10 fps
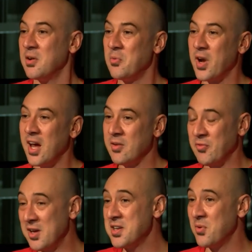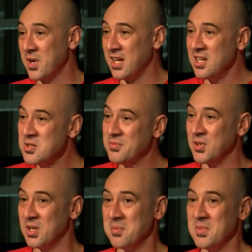What I found out when I
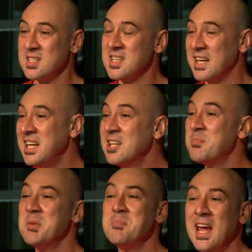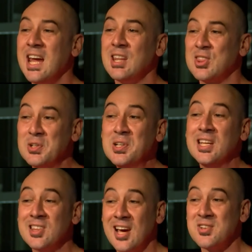interviewed him is that he had been paid
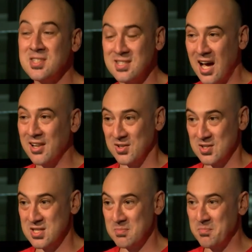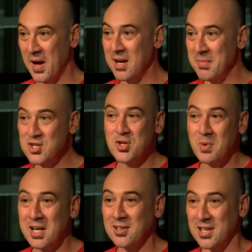$30,000 by a major
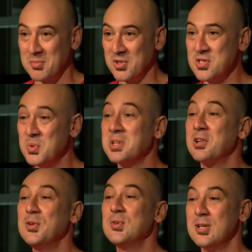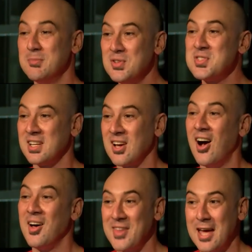record label to include their music
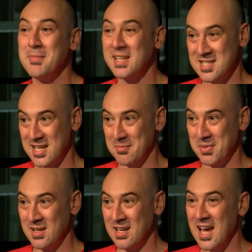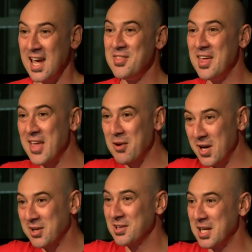on that mixtape. And then that
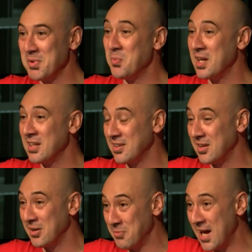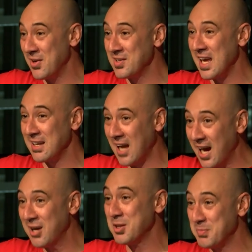record label went around and
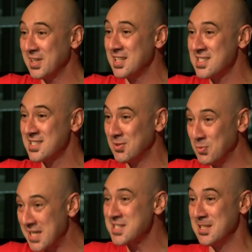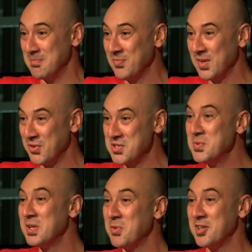hired the police to arrest him for
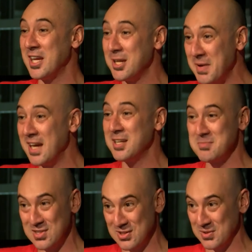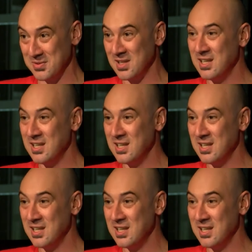doing what they had paid him to do